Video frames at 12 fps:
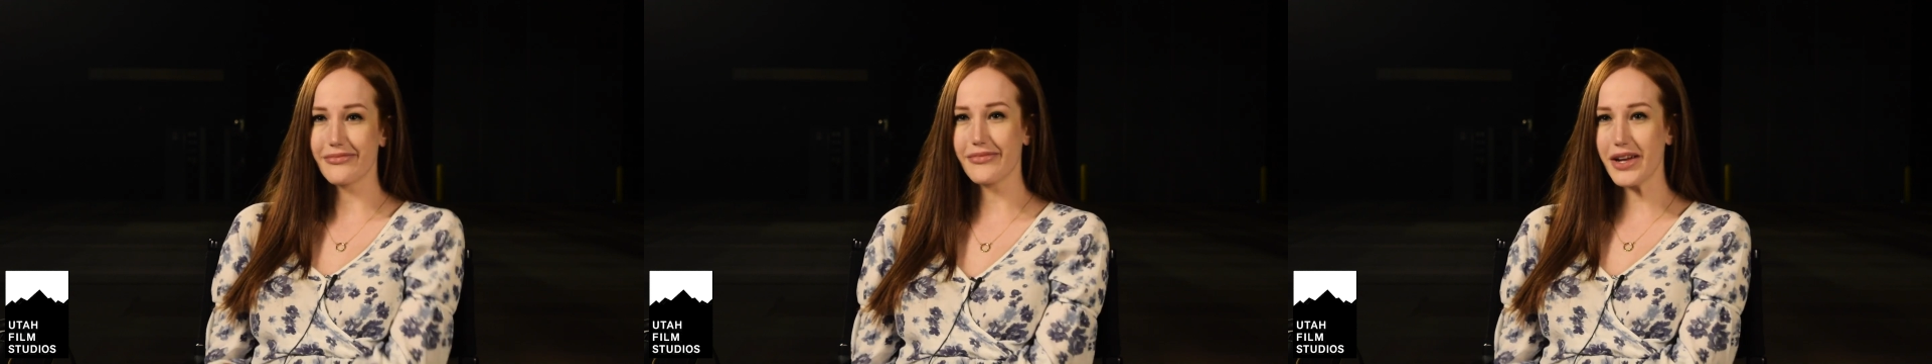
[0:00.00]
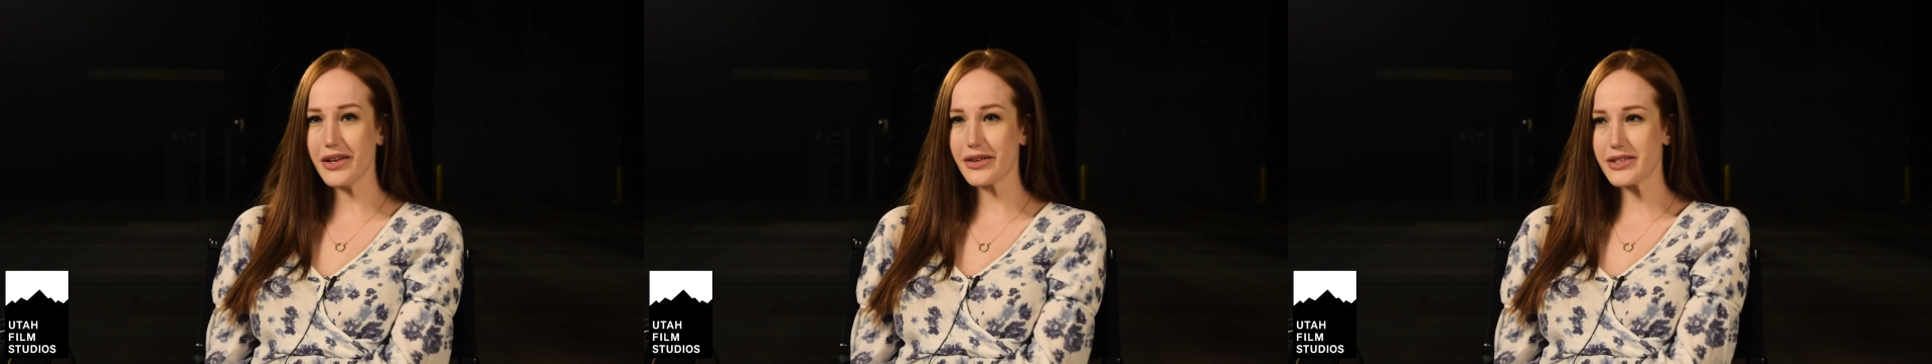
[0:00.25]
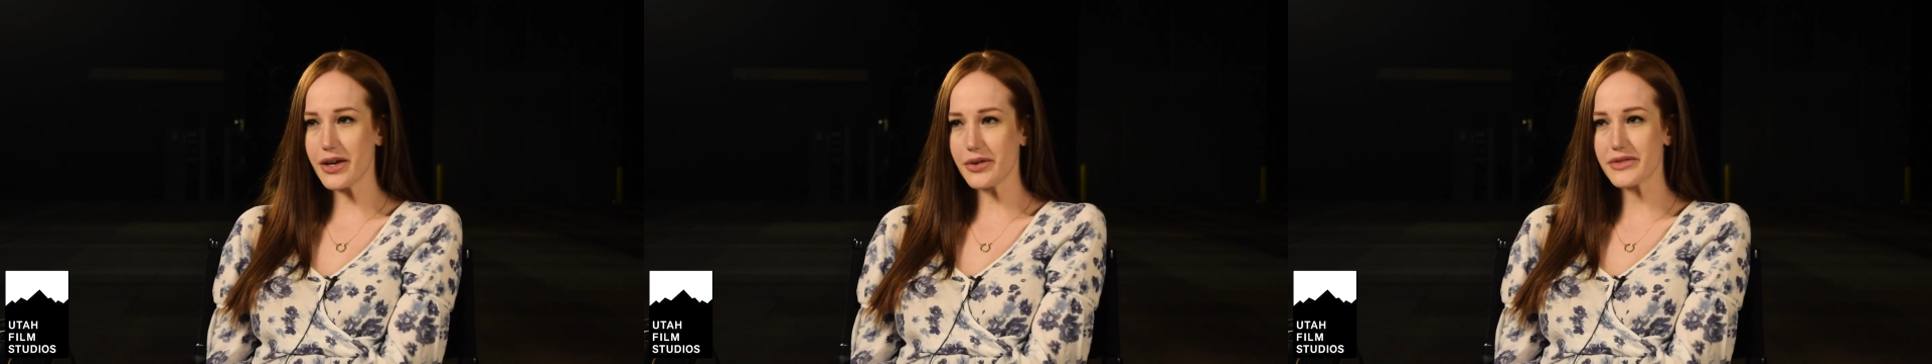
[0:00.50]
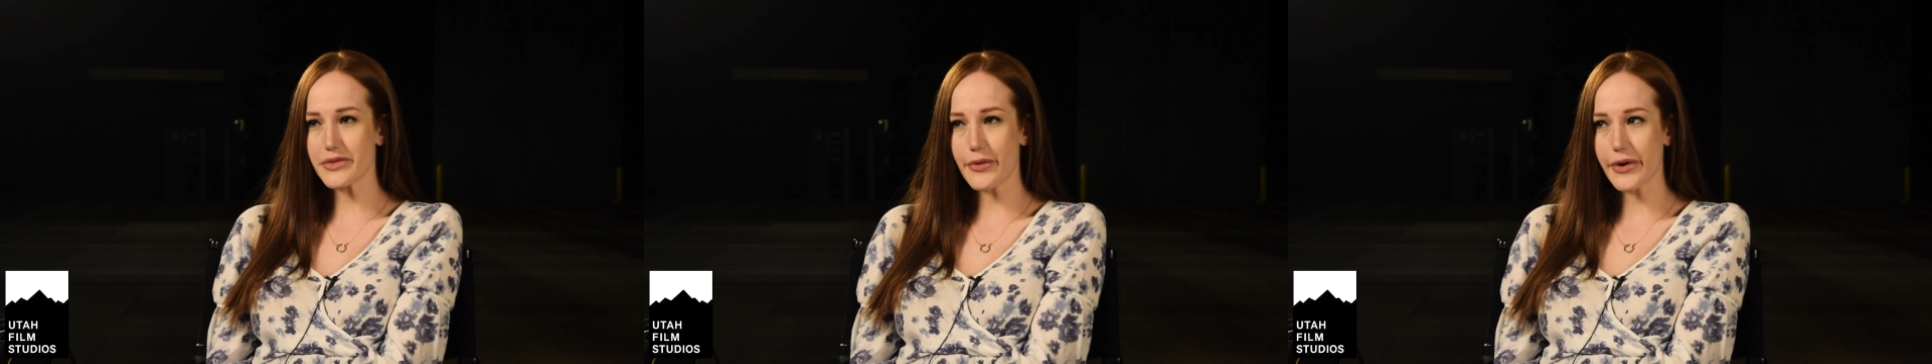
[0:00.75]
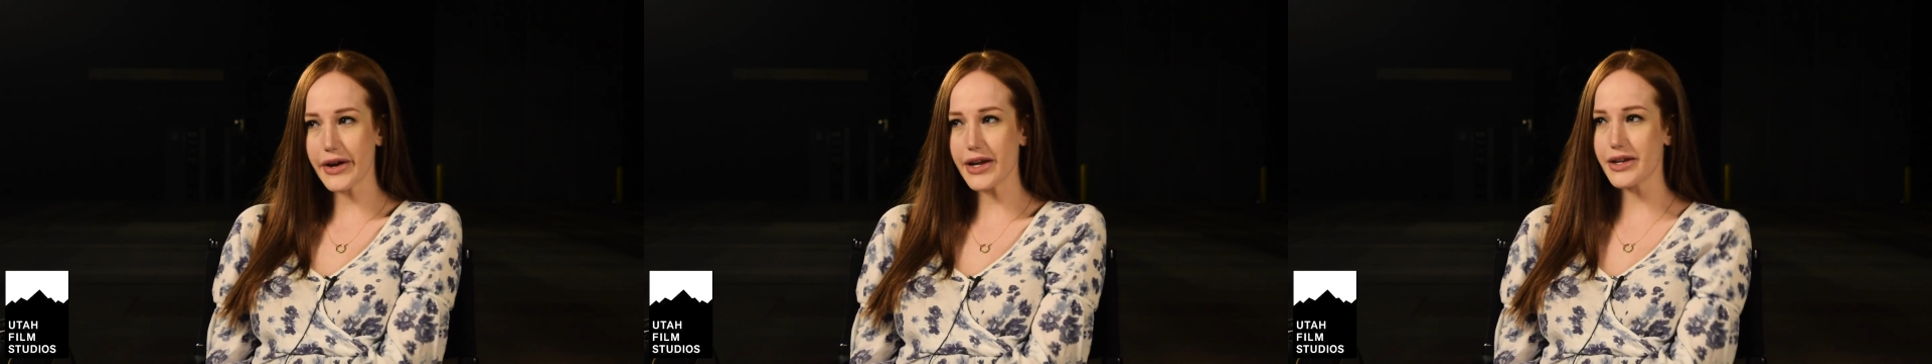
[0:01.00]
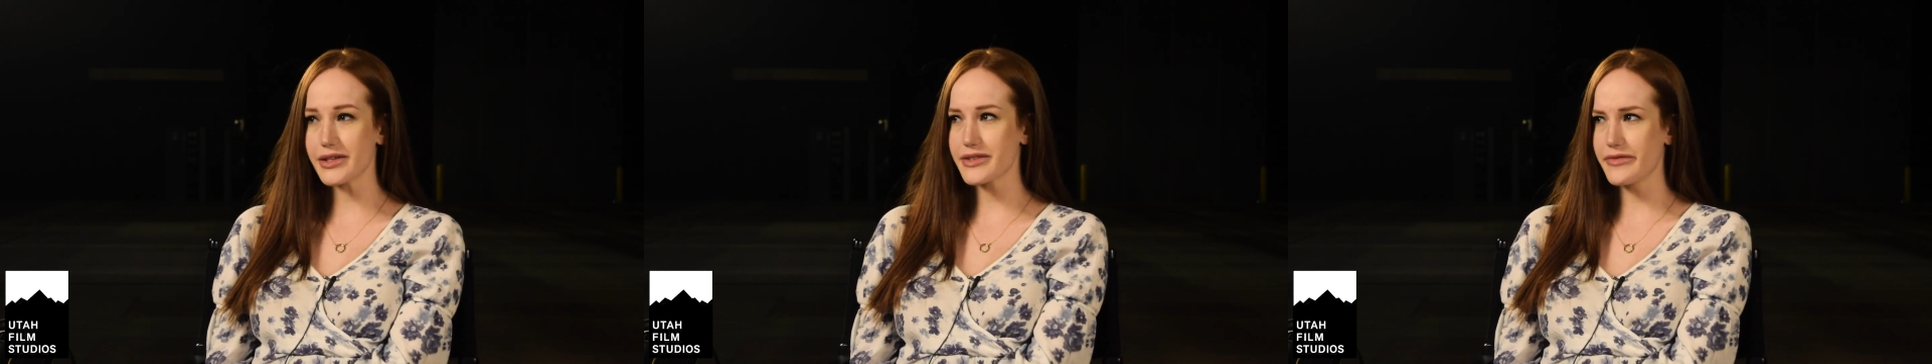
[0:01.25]
and you can tell a story
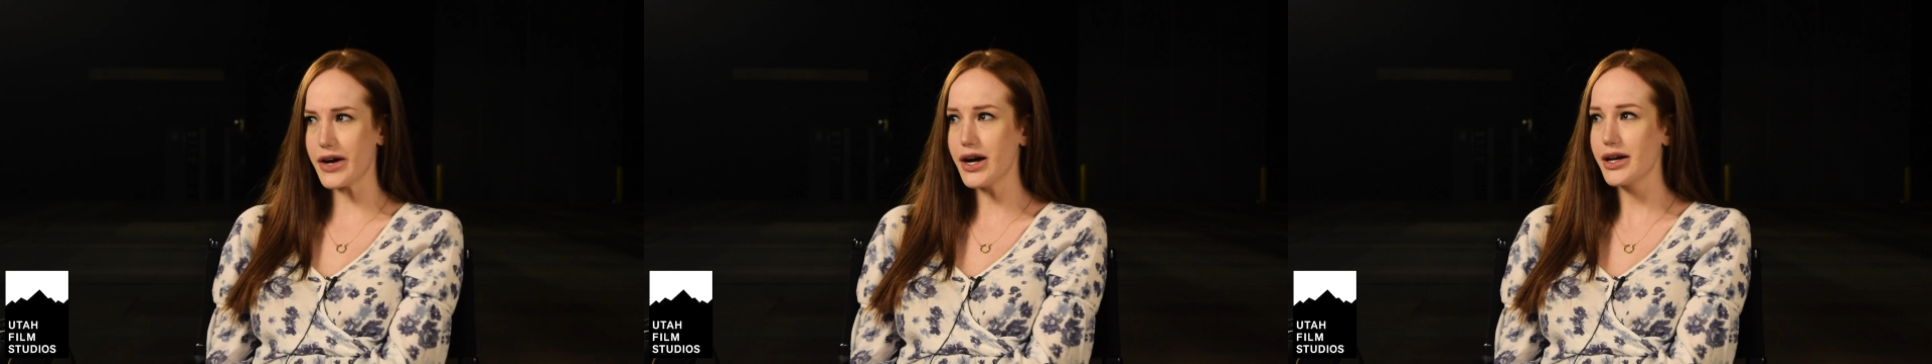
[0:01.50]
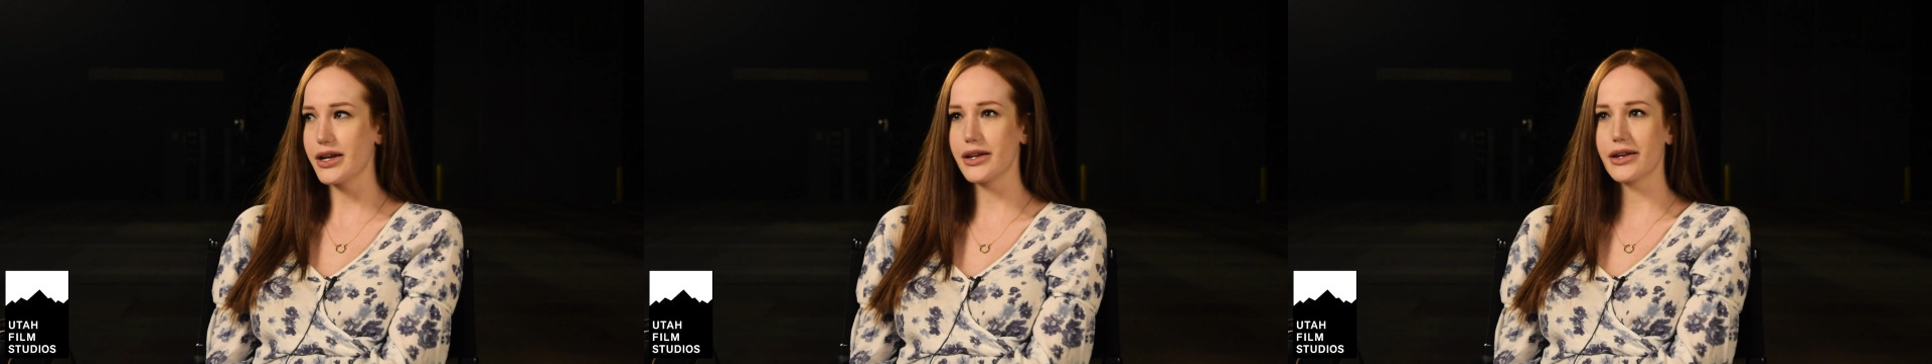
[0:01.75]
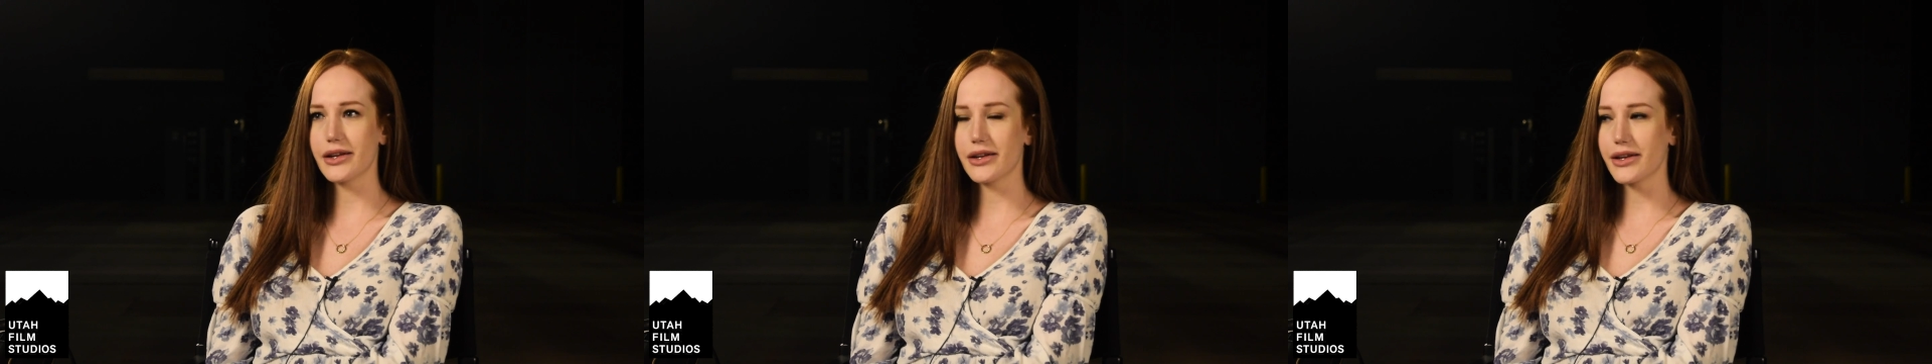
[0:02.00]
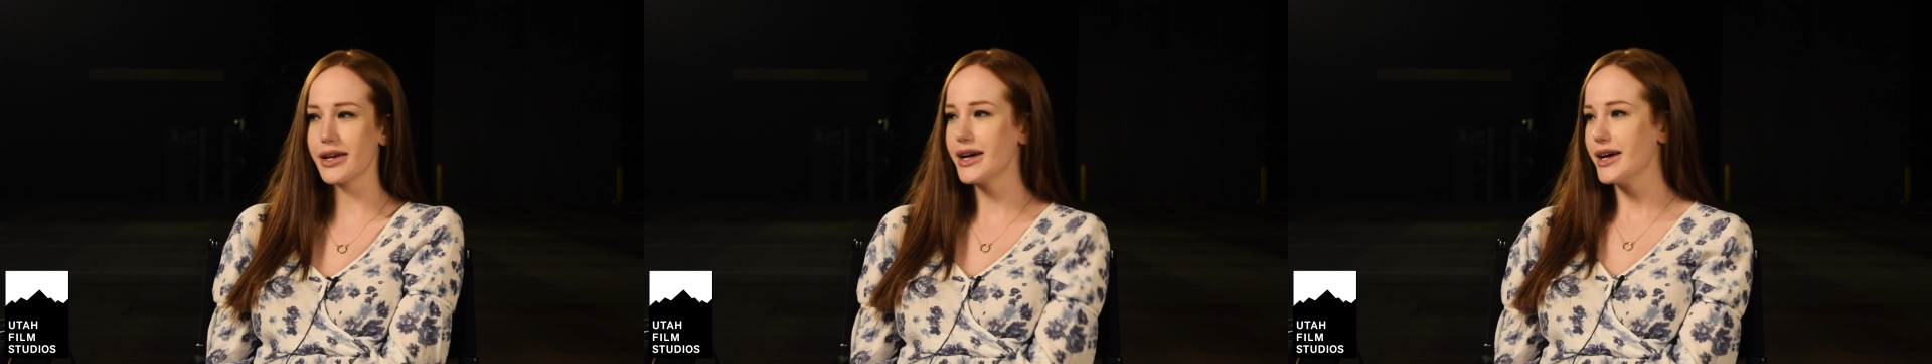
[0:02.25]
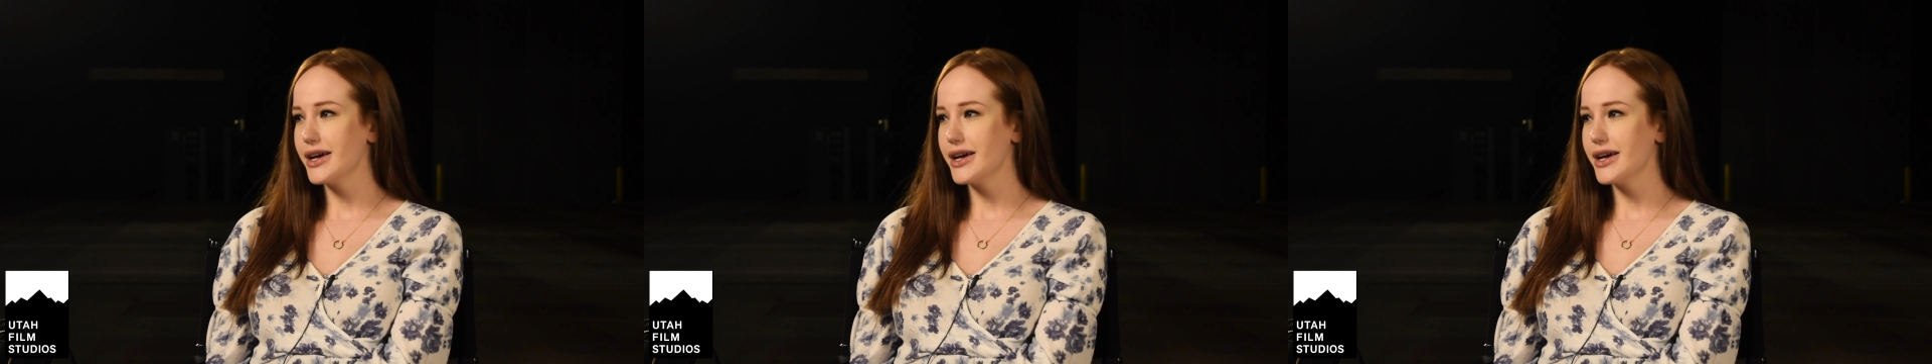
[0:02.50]
and it's fun and